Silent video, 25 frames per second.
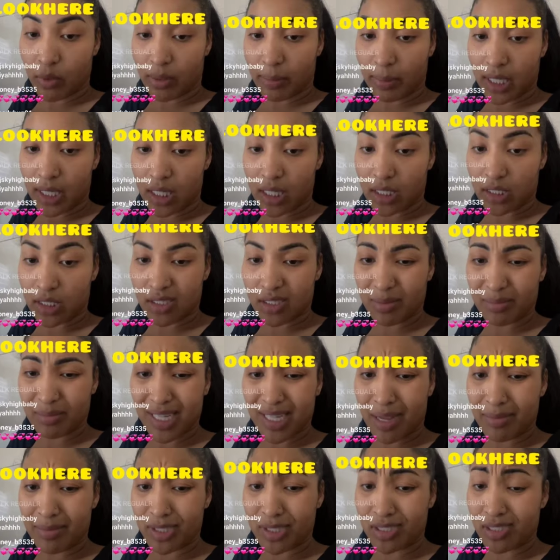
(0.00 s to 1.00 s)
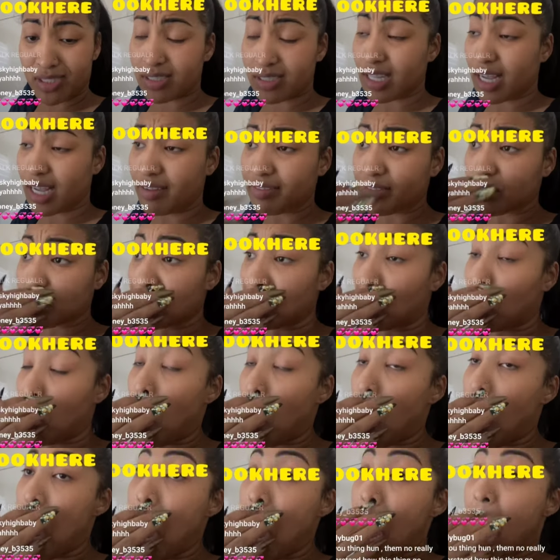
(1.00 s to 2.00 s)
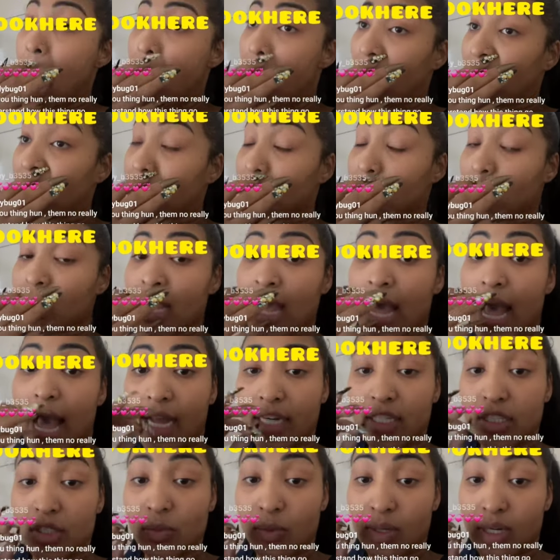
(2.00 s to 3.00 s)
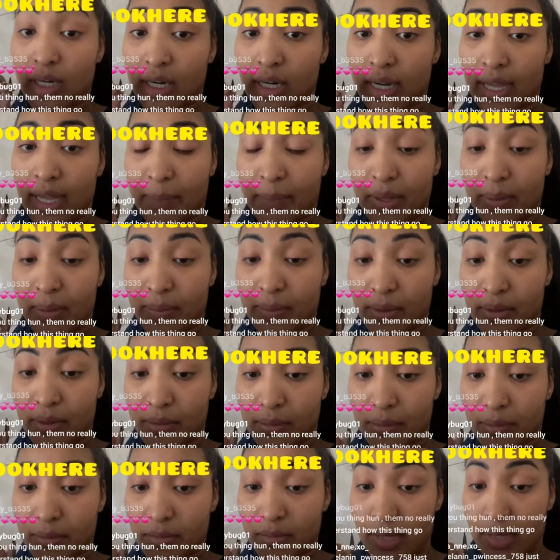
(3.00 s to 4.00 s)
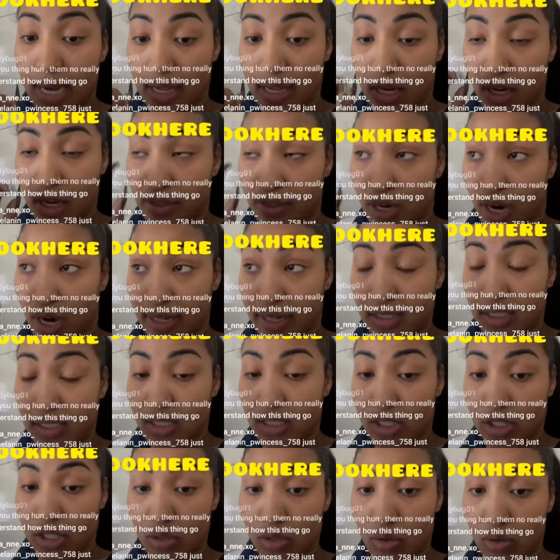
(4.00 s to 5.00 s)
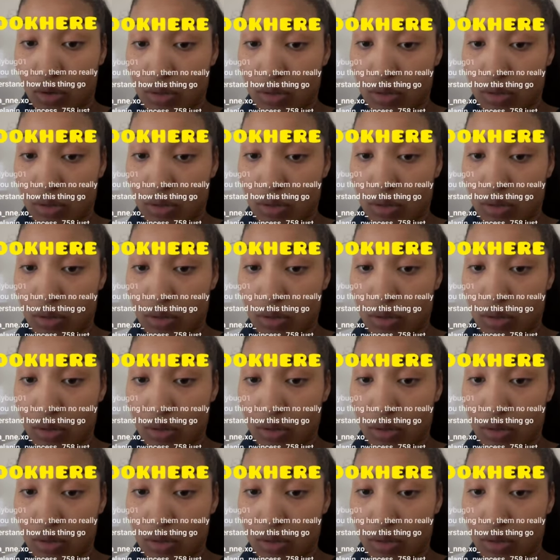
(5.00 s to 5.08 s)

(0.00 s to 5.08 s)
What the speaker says: more because sometimes you just have to. And I just want to let people, like other artists,